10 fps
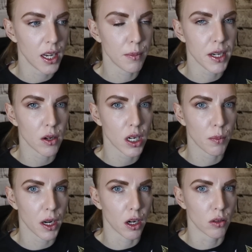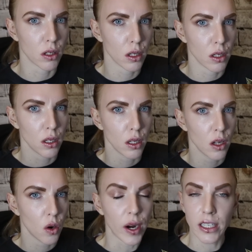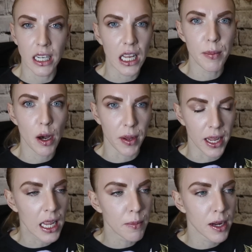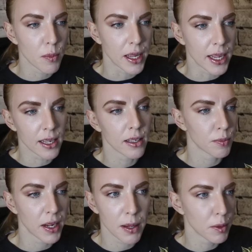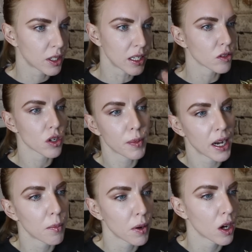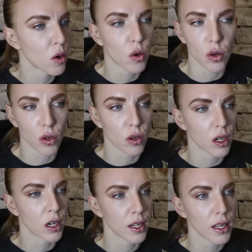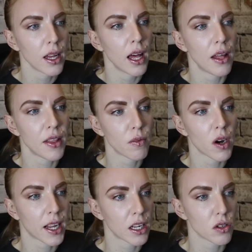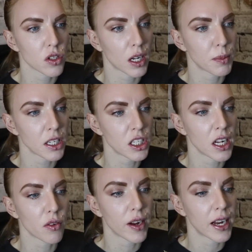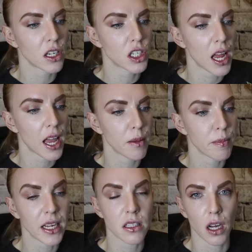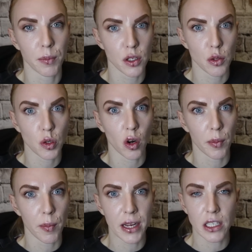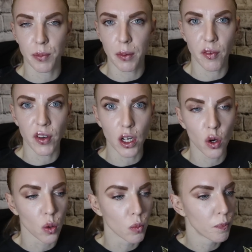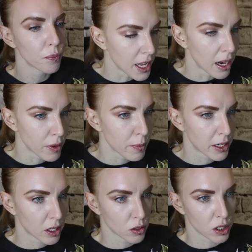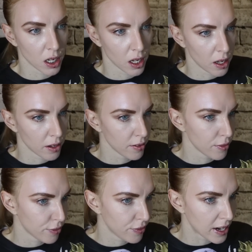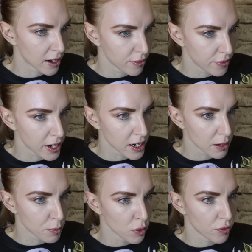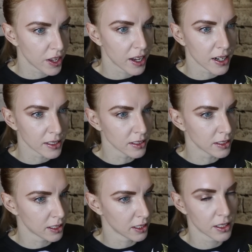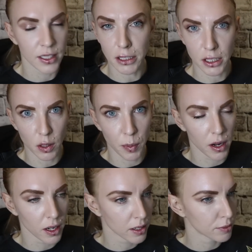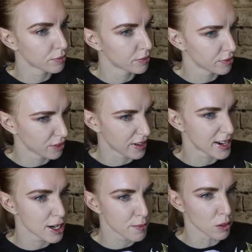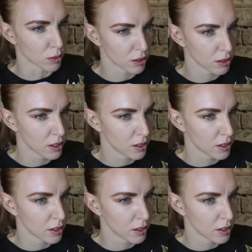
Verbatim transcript: let me know down below. Or actually email me. Email me. My email details are down below or and then what I can do is I could potentially arrange a meetup, a subscriber meetup. That'd be really cool. Yeah, we might go to the Ver Färnebofjärden National Park. Färnebofjärden.